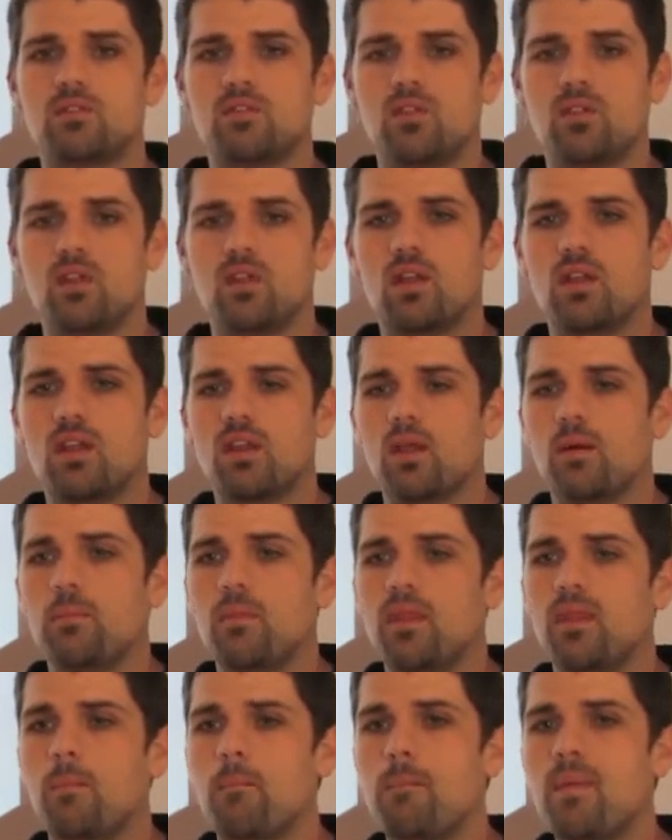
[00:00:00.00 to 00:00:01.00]
So
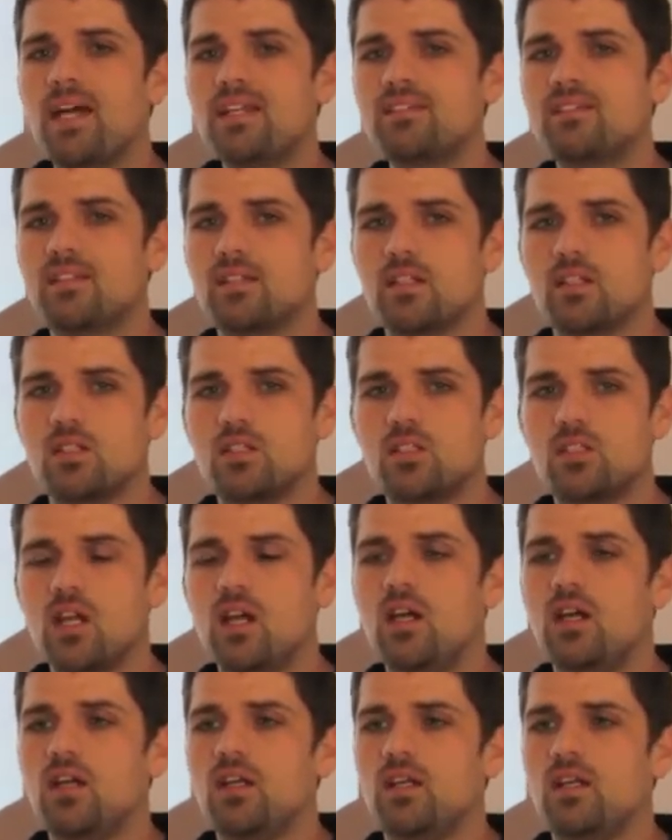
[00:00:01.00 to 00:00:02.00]
the message
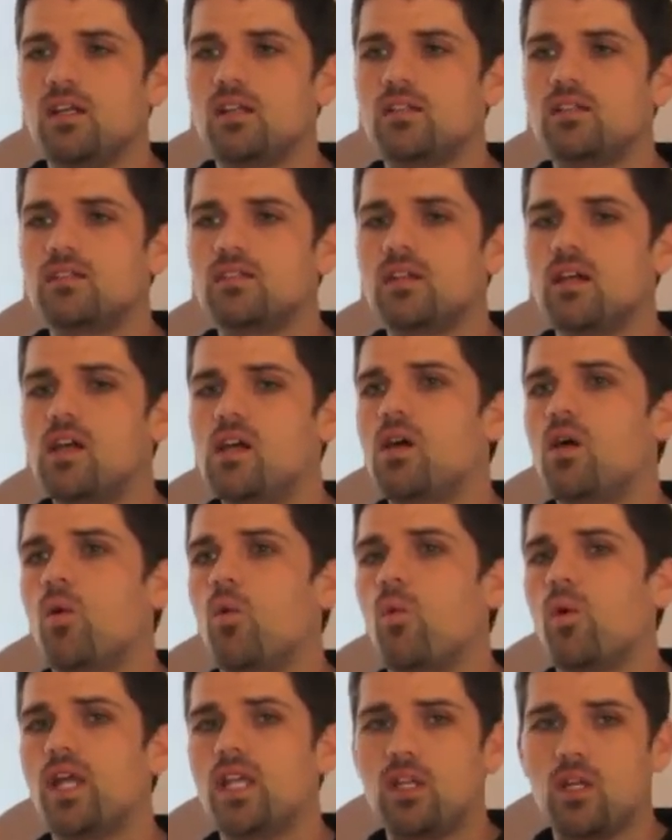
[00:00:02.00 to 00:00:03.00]
is
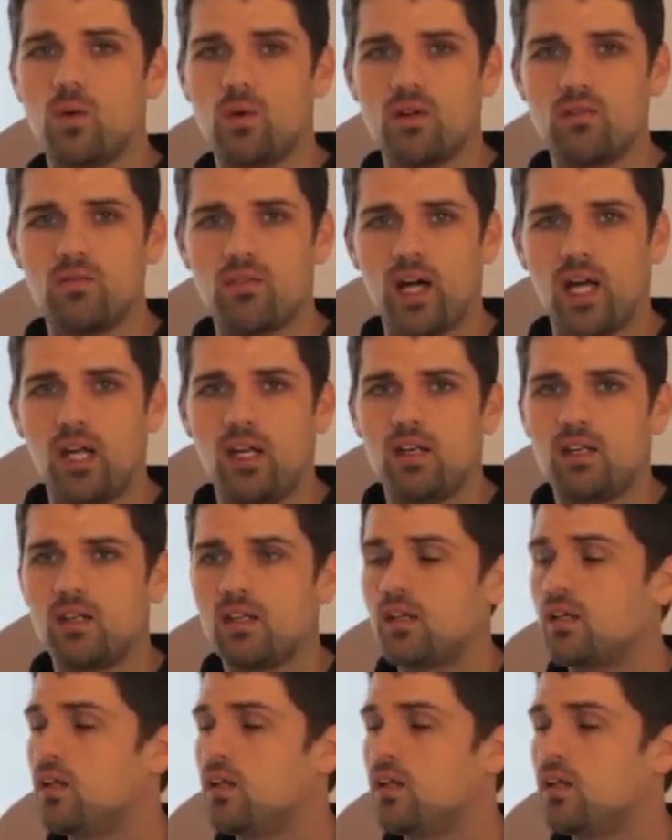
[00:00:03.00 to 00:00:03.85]
when you invite.